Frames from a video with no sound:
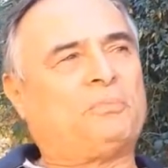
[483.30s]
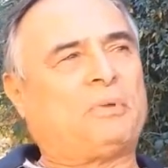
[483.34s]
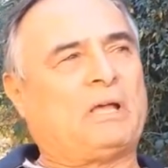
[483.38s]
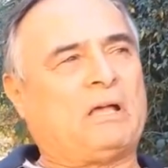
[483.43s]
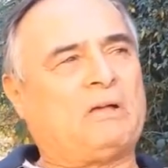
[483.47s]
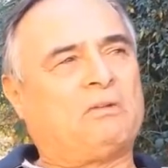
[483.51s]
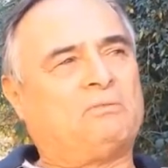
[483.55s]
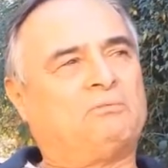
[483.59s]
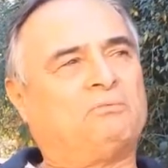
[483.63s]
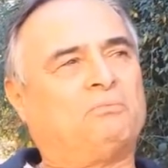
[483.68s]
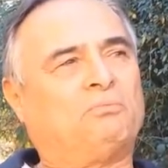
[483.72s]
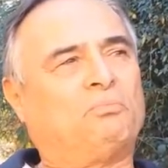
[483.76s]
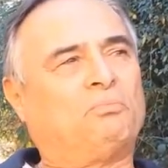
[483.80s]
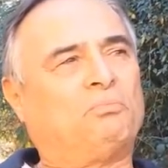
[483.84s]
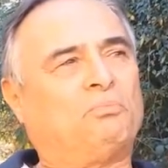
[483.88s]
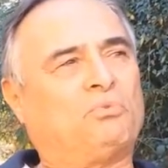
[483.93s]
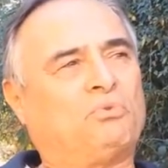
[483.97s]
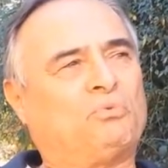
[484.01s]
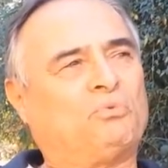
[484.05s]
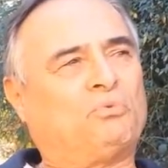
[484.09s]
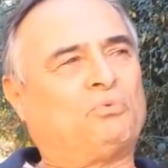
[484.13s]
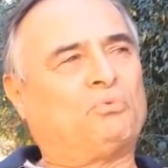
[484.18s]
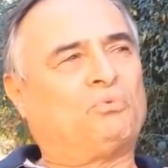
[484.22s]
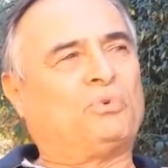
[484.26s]
about
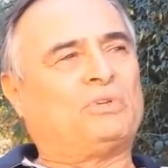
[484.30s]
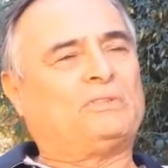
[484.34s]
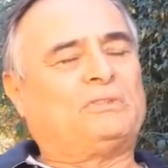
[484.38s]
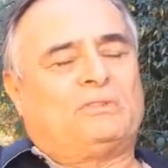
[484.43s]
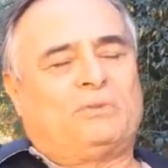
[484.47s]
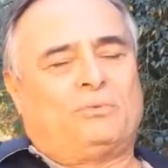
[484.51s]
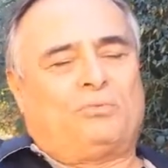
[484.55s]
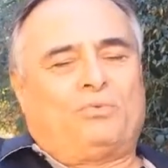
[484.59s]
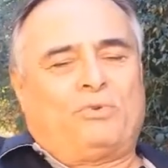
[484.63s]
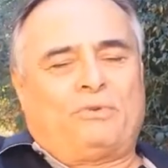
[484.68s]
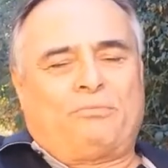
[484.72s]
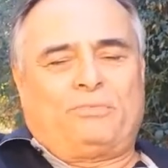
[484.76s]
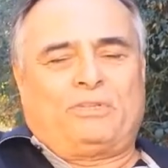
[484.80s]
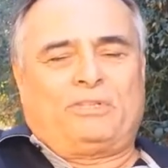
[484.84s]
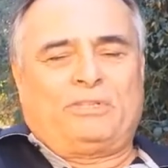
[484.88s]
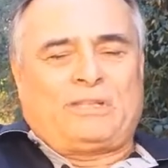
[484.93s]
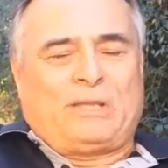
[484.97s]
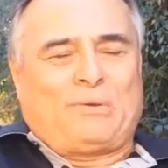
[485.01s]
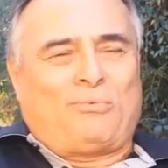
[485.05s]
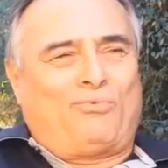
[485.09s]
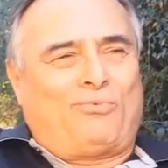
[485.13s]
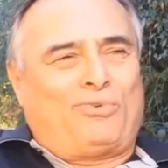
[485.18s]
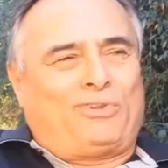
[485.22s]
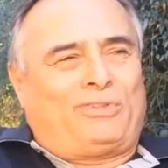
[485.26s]
what the women,
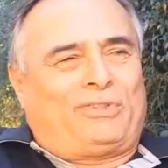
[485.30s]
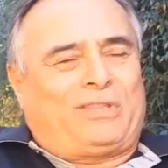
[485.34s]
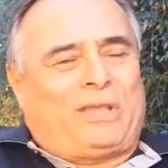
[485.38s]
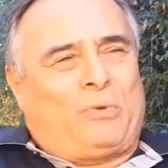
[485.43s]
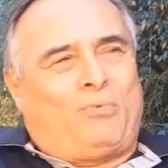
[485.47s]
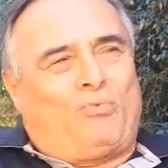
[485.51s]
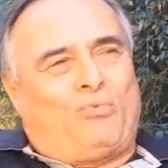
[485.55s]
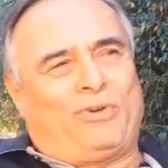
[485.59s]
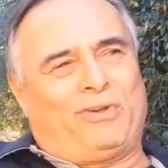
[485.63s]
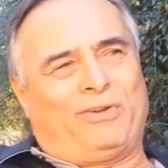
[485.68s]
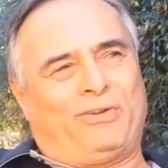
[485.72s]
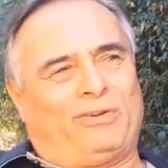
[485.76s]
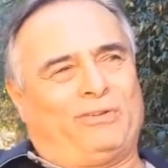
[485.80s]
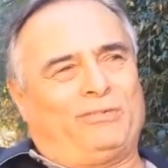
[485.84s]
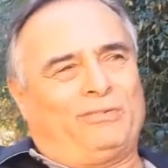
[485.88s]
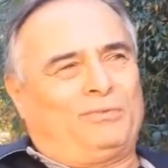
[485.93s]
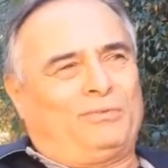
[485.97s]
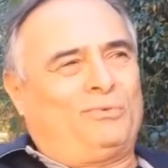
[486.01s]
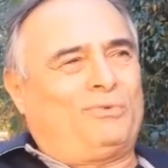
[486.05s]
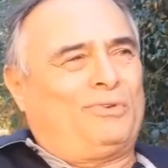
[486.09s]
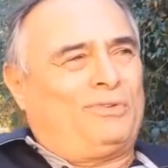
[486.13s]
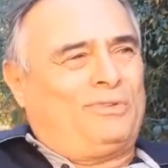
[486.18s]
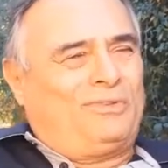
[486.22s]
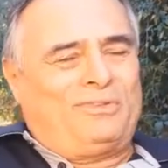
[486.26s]
what they wear.
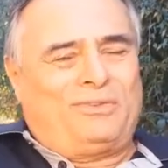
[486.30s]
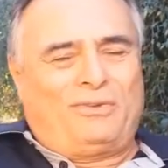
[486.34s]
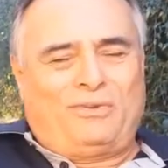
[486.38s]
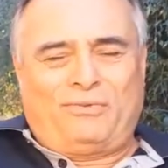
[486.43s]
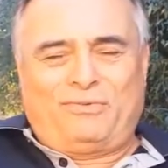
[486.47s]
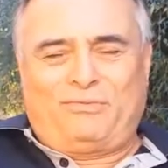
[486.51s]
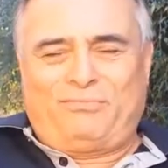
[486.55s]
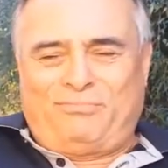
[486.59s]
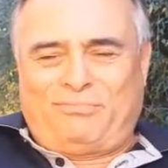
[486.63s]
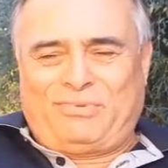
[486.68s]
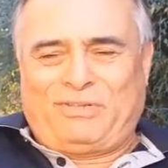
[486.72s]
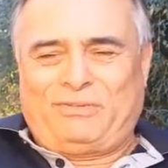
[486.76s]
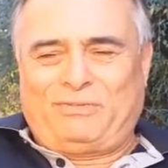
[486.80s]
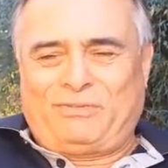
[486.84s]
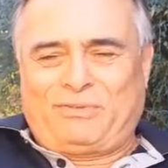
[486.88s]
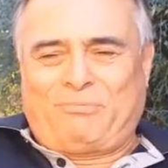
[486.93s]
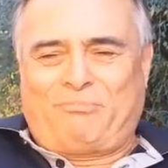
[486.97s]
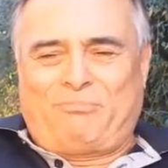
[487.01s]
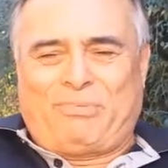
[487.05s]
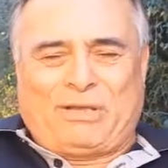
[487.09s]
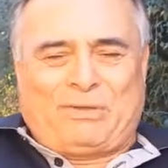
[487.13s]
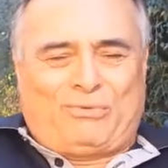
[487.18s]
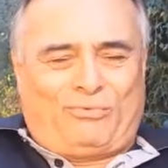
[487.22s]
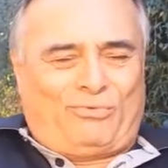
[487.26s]
What, you know, in the
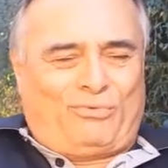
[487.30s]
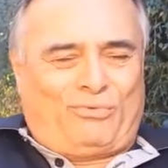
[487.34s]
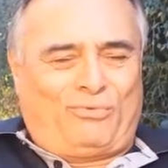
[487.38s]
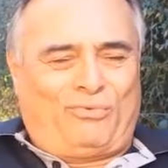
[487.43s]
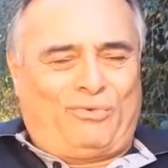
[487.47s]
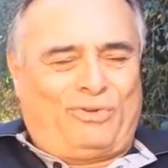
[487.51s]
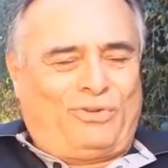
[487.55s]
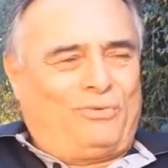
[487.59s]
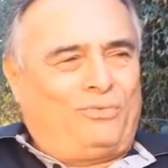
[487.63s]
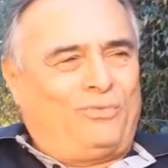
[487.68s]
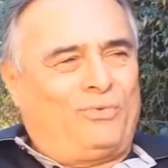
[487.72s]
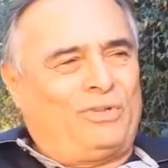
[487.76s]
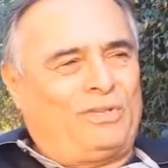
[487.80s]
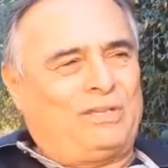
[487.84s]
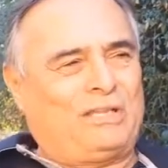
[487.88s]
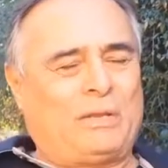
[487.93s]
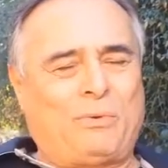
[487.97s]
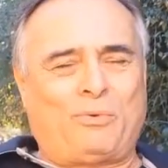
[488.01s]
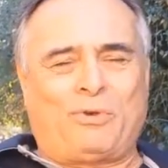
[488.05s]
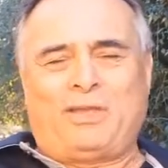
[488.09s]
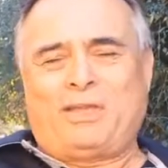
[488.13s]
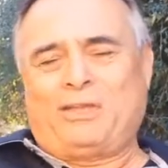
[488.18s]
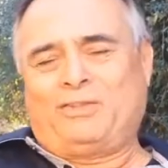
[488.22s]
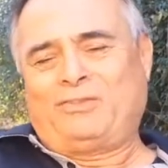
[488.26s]
bedroom. What do
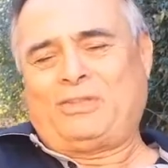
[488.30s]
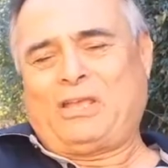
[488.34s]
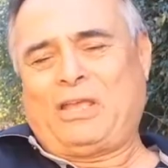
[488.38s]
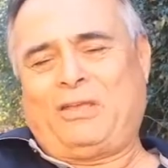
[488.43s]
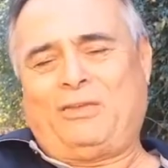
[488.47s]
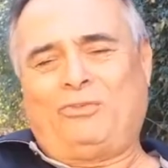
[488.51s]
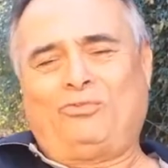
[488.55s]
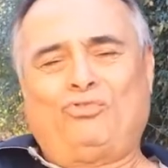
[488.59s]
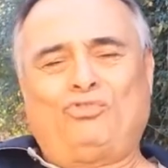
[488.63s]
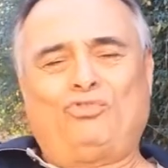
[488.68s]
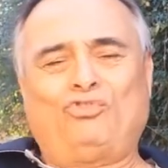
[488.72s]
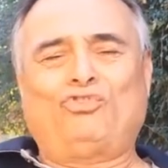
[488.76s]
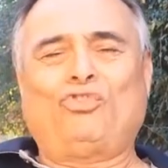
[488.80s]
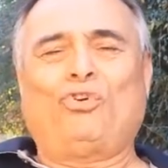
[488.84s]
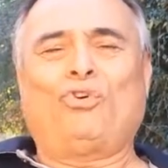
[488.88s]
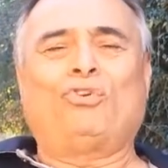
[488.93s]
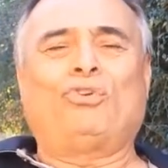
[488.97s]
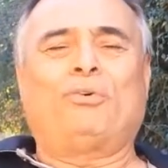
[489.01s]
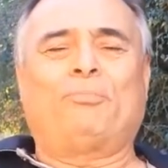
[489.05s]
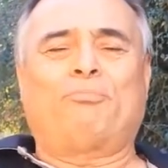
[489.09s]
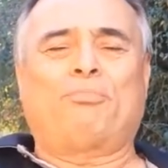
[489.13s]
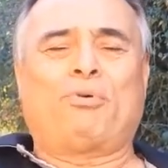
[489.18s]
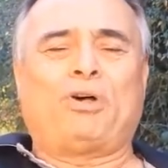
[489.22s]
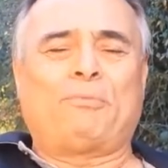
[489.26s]
they wear? Show
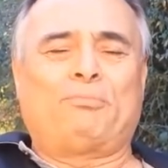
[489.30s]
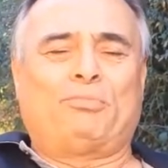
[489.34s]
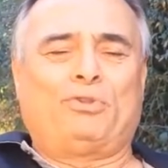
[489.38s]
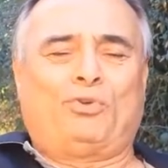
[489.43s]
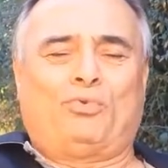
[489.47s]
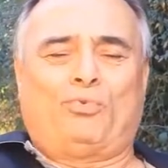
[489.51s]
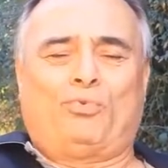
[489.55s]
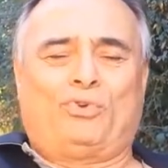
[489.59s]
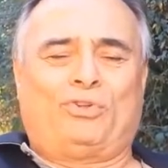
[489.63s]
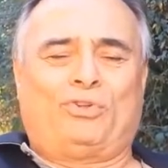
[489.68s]
the public